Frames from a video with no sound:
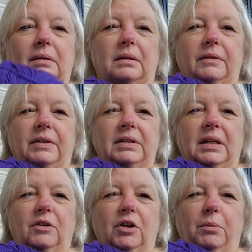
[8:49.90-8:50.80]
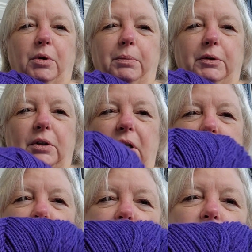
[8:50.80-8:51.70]
so if it's not looking purple
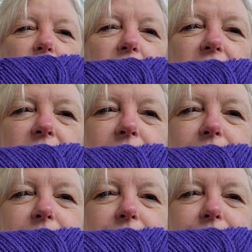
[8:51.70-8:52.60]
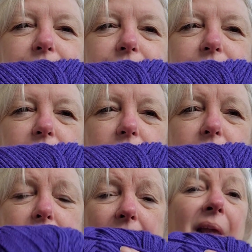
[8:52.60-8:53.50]
on your screen
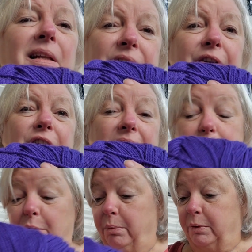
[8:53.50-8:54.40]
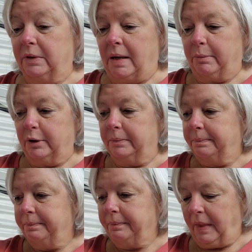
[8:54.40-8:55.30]
it's very deep purple not blue
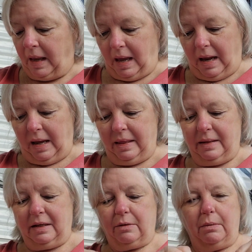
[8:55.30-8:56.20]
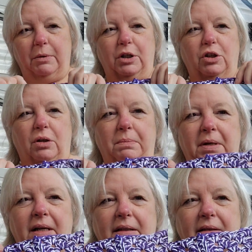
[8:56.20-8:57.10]
I think that's what I'm going to do. I'm
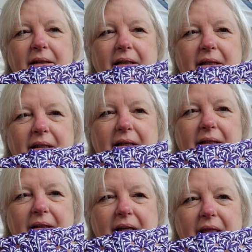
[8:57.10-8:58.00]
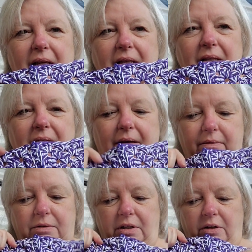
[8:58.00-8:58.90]
not liking it like this.
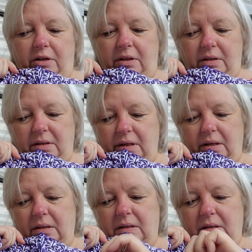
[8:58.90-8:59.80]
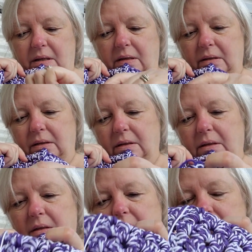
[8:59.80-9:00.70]
I've started the second set
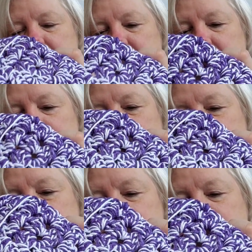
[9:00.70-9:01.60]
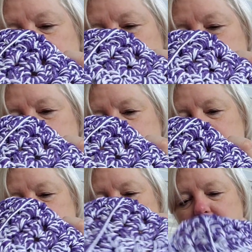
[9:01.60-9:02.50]
of squares to
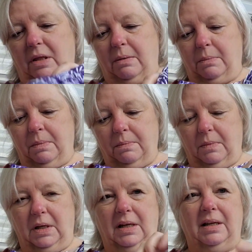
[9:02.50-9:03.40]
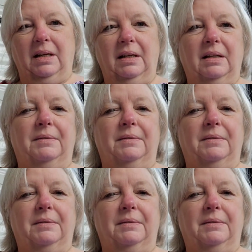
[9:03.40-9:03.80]
crochet them in.